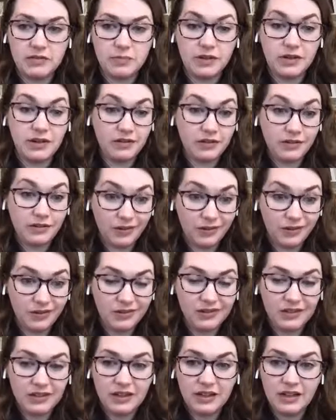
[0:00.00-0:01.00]
is shared, but
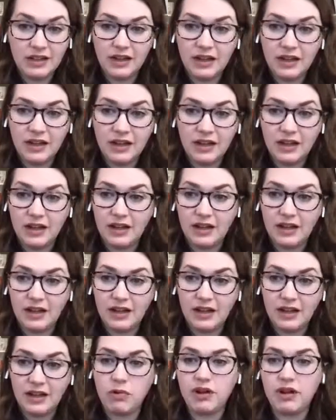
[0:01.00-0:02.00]
not all,
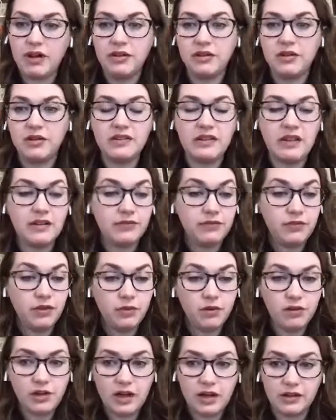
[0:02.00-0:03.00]
while others
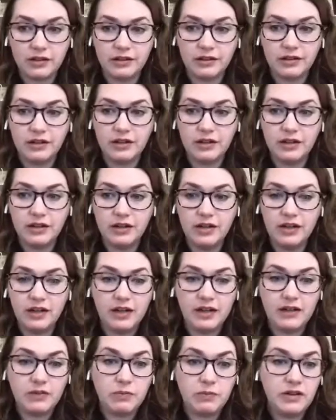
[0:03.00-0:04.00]
like floral color,
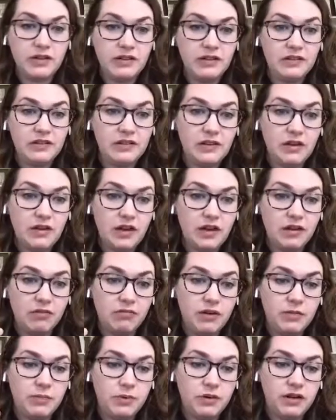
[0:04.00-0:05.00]
as well
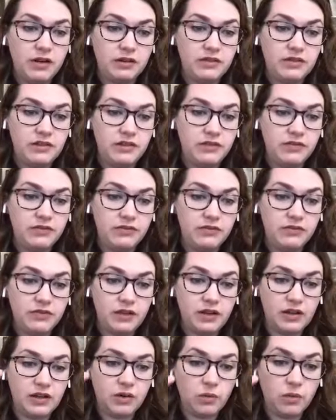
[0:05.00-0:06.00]
as
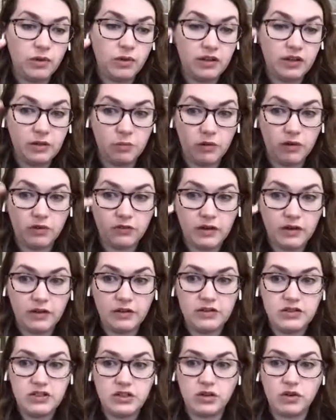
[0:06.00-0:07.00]
reproductive organ
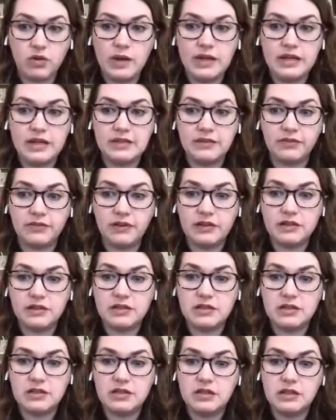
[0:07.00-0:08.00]
morphology, are quite
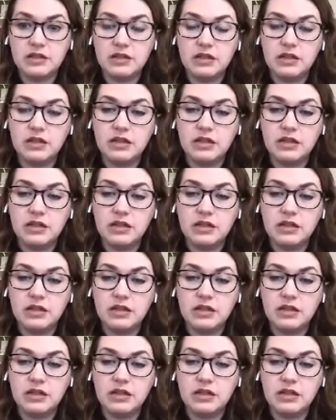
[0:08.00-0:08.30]
different.